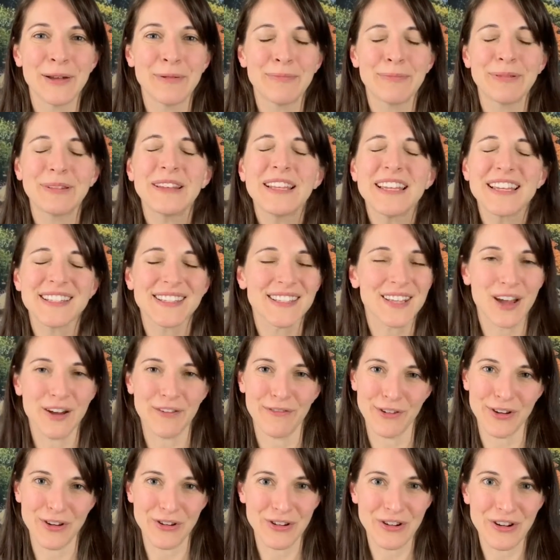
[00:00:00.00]
Please
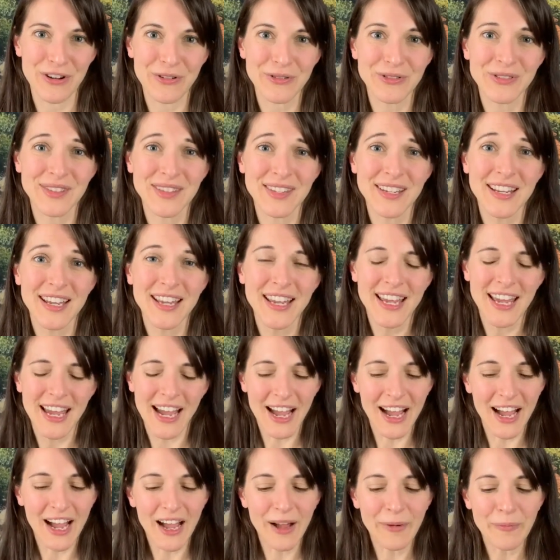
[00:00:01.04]
cover your nose.
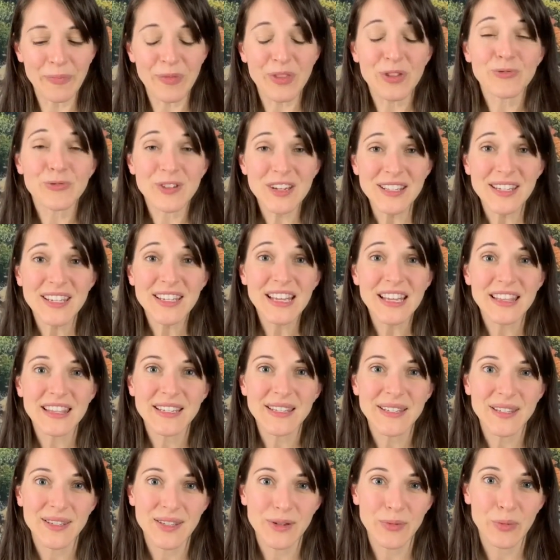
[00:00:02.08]
The reason that
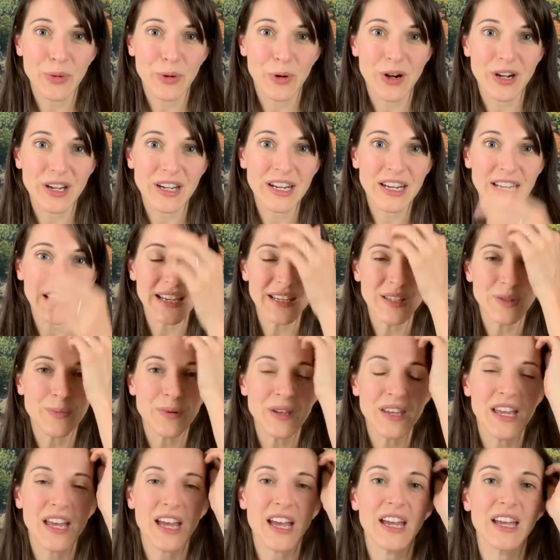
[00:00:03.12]
this is important is
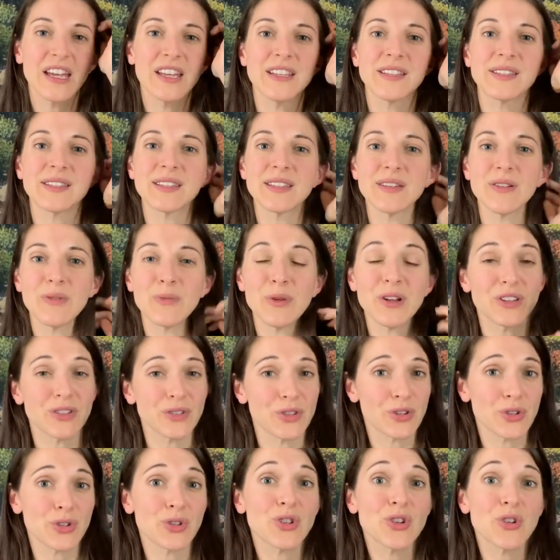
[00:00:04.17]
because, well,
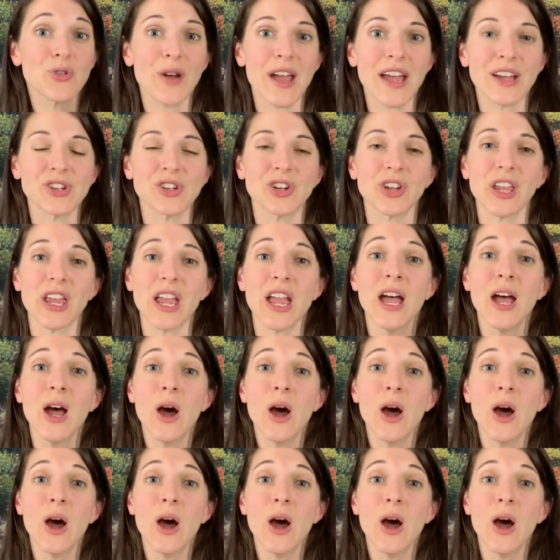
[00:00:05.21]
there's two actually.